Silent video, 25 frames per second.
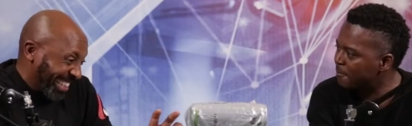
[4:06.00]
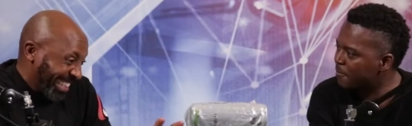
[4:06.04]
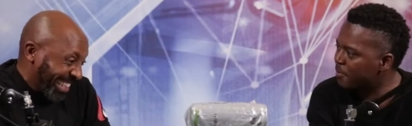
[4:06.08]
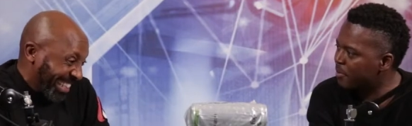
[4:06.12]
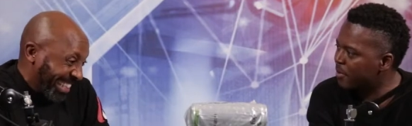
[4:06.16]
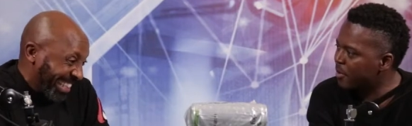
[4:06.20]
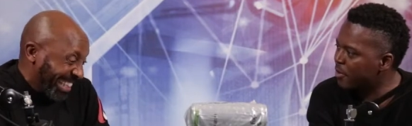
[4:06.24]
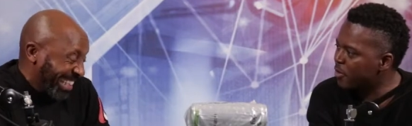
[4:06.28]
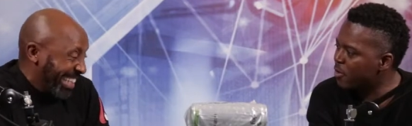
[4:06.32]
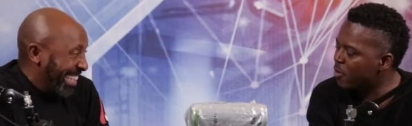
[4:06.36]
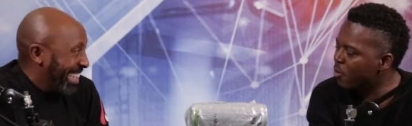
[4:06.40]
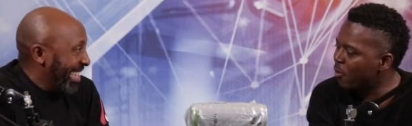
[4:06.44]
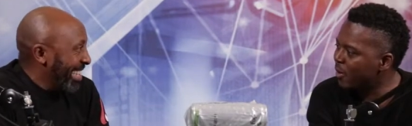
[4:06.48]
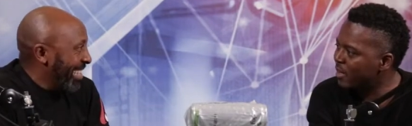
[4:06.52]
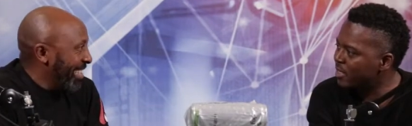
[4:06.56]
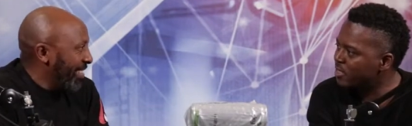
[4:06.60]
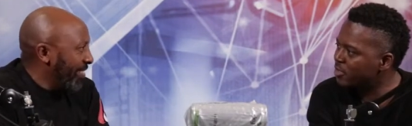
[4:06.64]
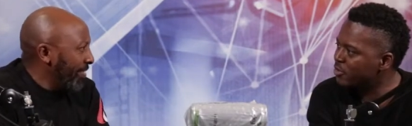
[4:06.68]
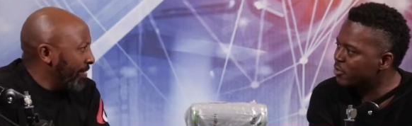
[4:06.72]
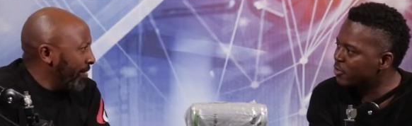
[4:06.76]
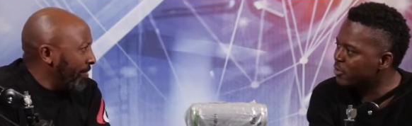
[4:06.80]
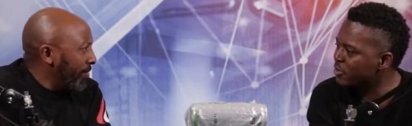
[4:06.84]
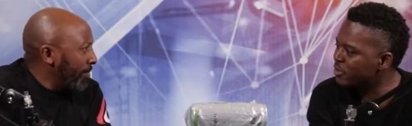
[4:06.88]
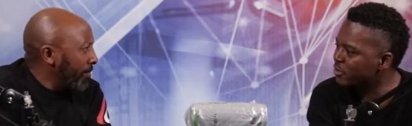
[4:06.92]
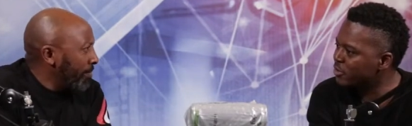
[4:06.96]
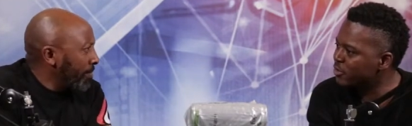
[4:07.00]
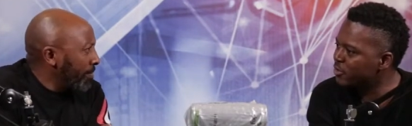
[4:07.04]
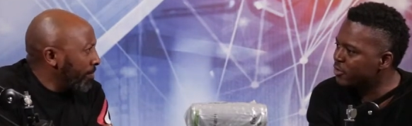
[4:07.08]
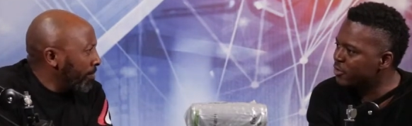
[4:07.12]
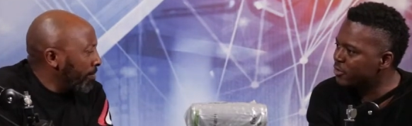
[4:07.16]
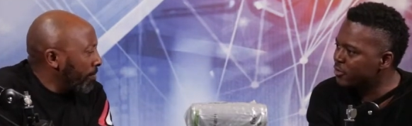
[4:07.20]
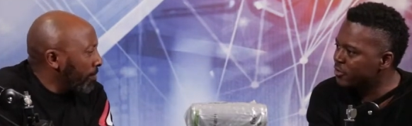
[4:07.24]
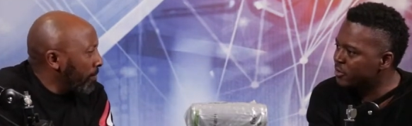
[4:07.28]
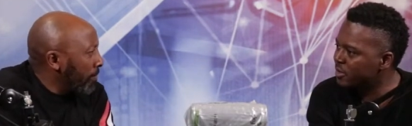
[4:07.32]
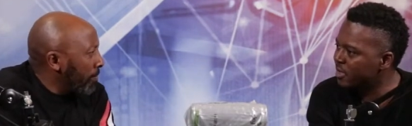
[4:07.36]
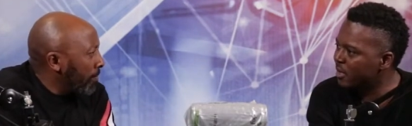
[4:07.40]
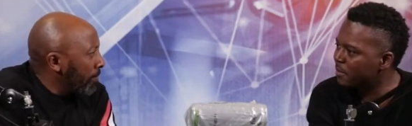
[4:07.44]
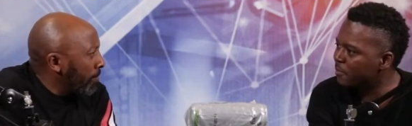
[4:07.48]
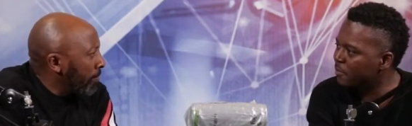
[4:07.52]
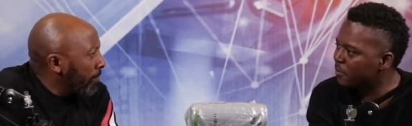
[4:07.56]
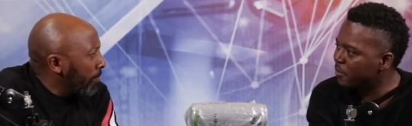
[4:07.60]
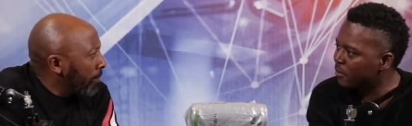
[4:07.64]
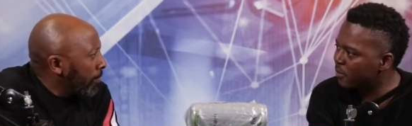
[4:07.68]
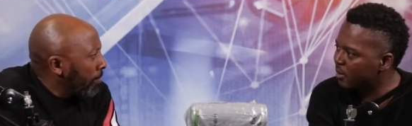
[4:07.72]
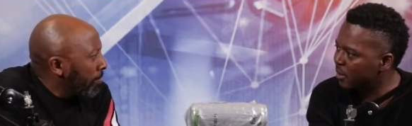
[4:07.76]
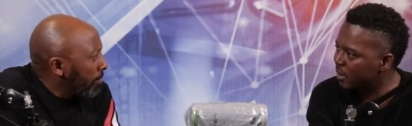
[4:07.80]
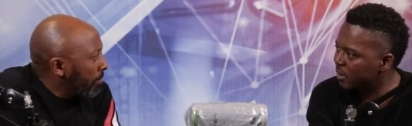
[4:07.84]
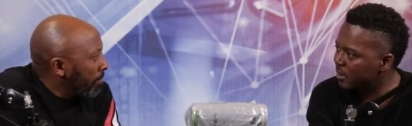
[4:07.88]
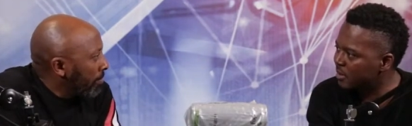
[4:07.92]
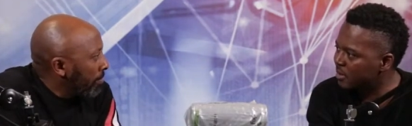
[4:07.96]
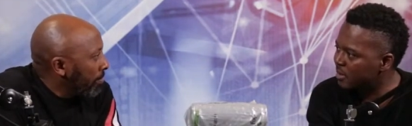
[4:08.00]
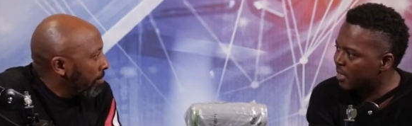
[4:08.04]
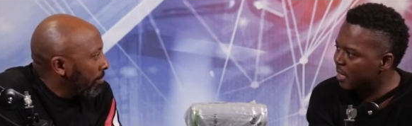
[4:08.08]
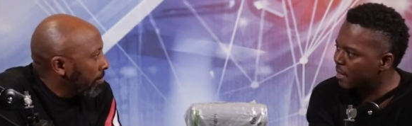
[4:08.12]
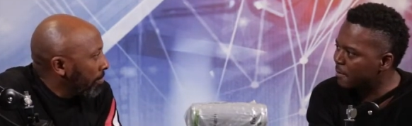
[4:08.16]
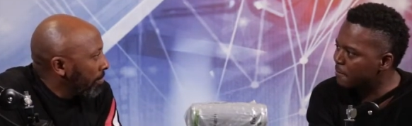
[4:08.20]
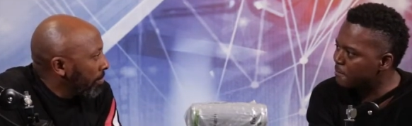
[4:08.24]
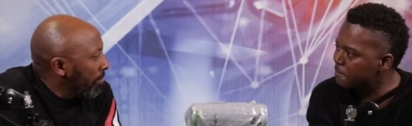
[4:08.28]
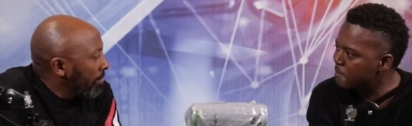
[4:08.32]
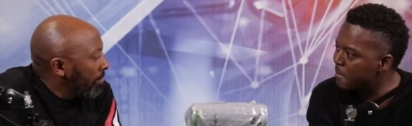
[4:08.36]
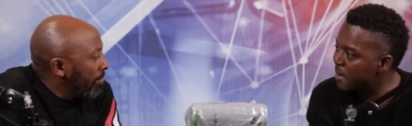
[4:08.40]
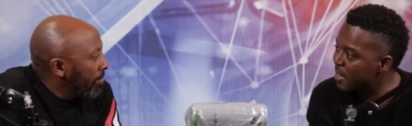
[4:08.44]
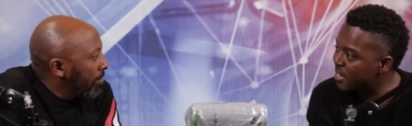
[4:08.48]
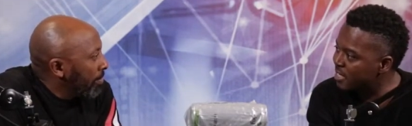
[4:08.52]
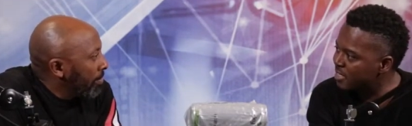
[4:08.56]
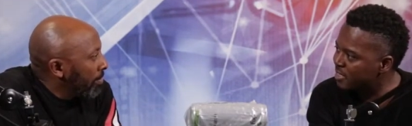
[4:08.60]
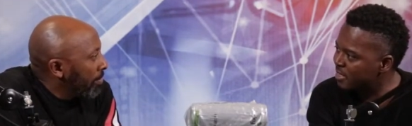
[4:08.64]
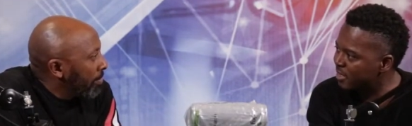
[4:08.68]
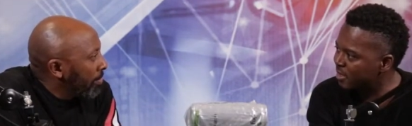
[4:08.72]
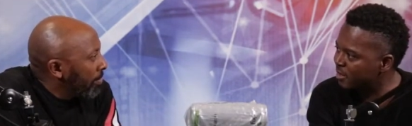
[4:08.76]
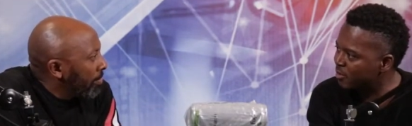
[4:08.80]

Speaker 1: ah. you want to introduce a product and measure